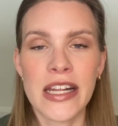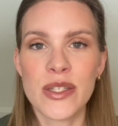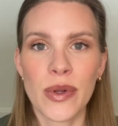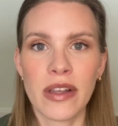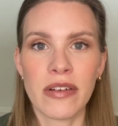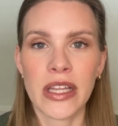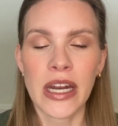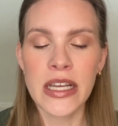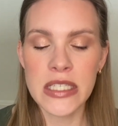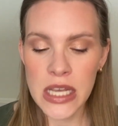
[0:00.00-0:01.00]
It's really, really
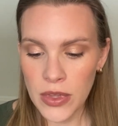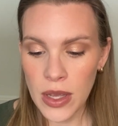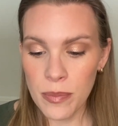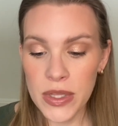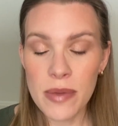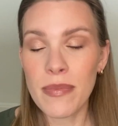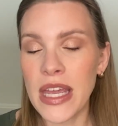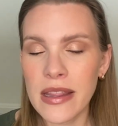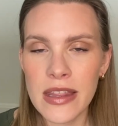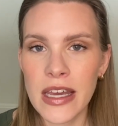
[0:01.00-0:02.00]
nice. But the
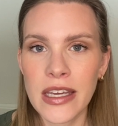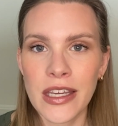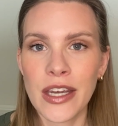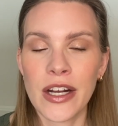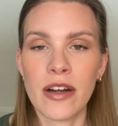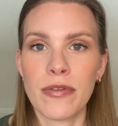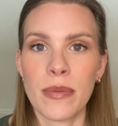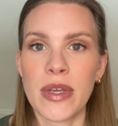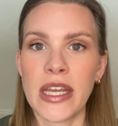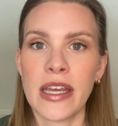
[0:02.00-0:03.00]
main thing here for
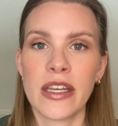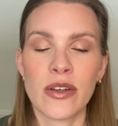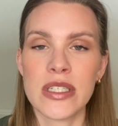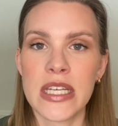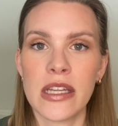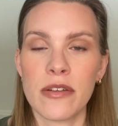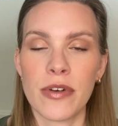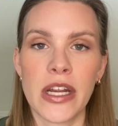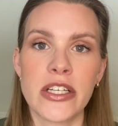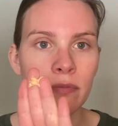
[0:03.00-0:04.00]
me, you'll see in the
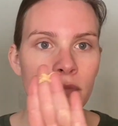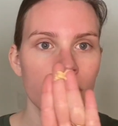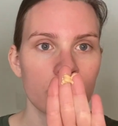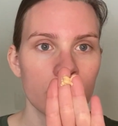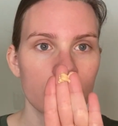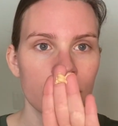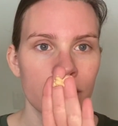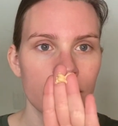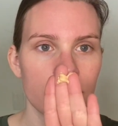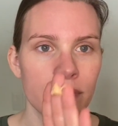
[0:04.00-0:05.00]
footage, is that it's just
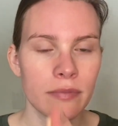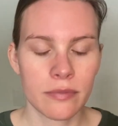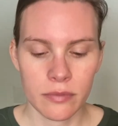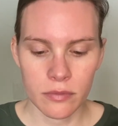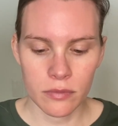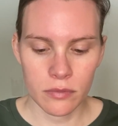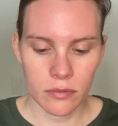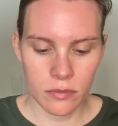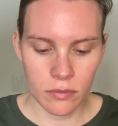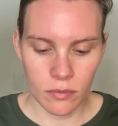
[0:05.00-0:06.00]
really nice light
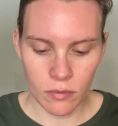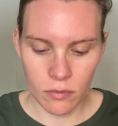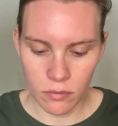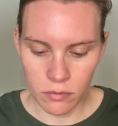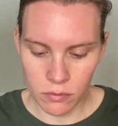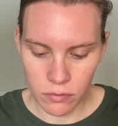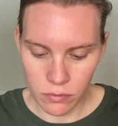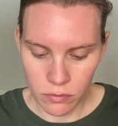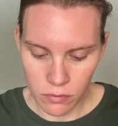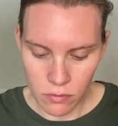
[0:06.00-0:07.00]
coverage, basically
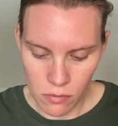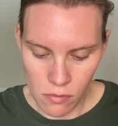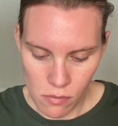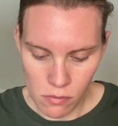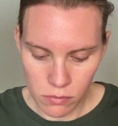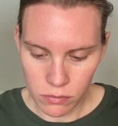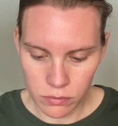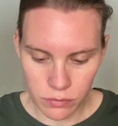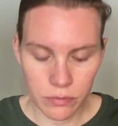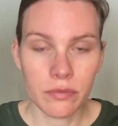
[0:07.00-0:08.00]
not there. It's super
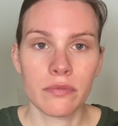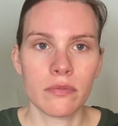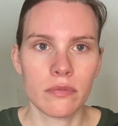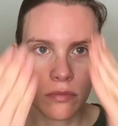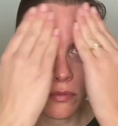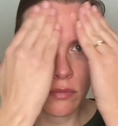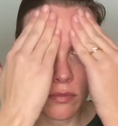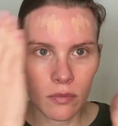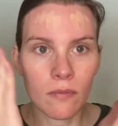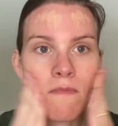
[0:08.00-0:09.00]
sheer,
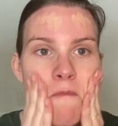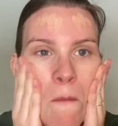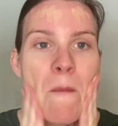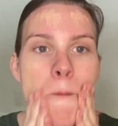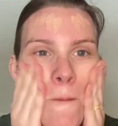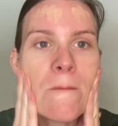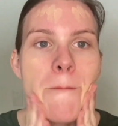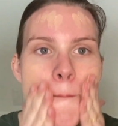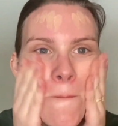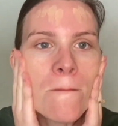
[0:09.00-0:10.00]
and it just
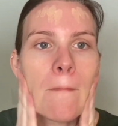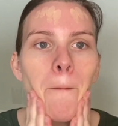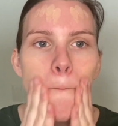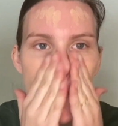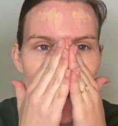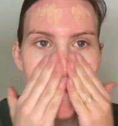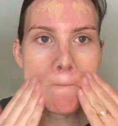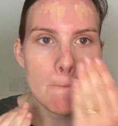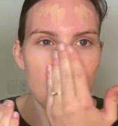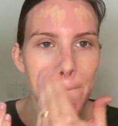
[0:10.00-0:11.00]
evens my skin tone
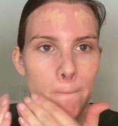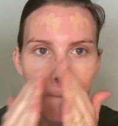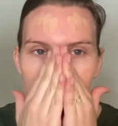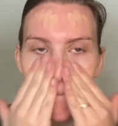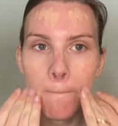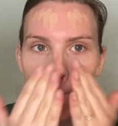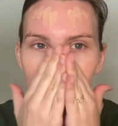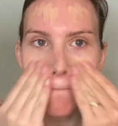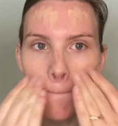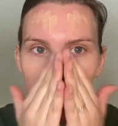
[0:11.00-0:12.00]
enough that I feel
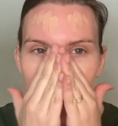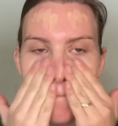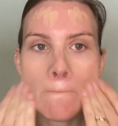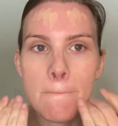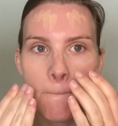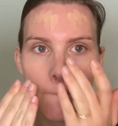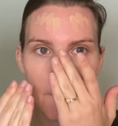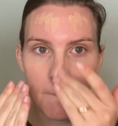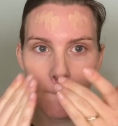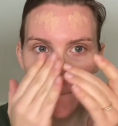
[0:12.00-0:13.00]
confident not wearing
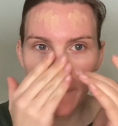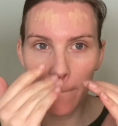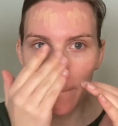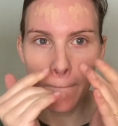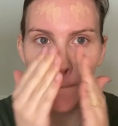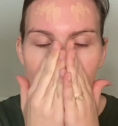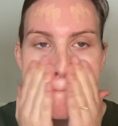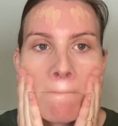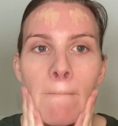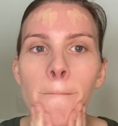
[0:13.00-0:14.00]
foundation all over my
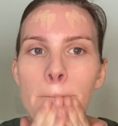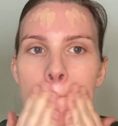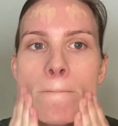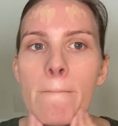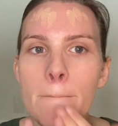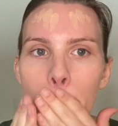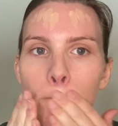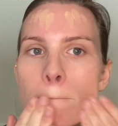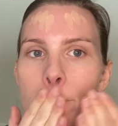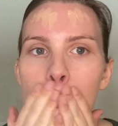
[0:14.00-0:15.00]
face. And
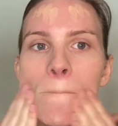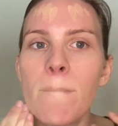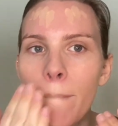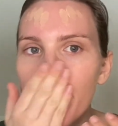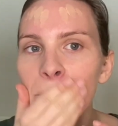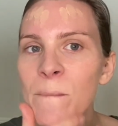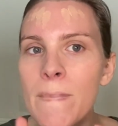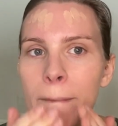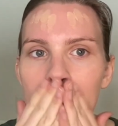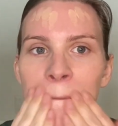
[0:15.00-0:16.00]
that's basically
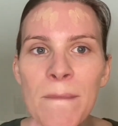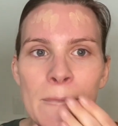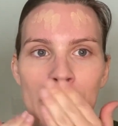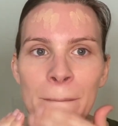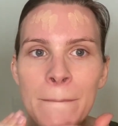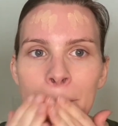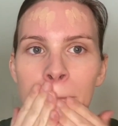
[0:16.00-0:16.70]
been my goal.